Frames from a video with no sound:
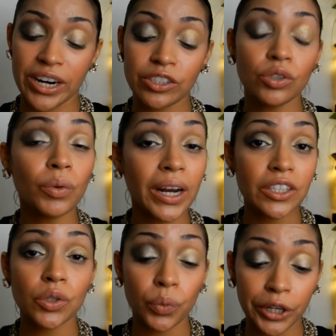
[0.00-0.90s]
I do want
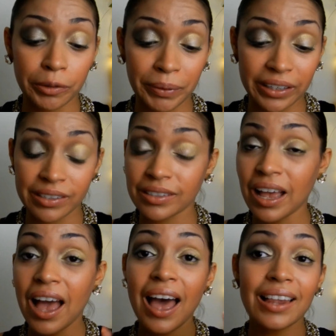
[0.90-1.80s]
it to work because,
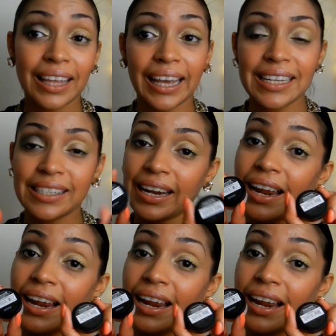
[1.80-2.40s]
like I said,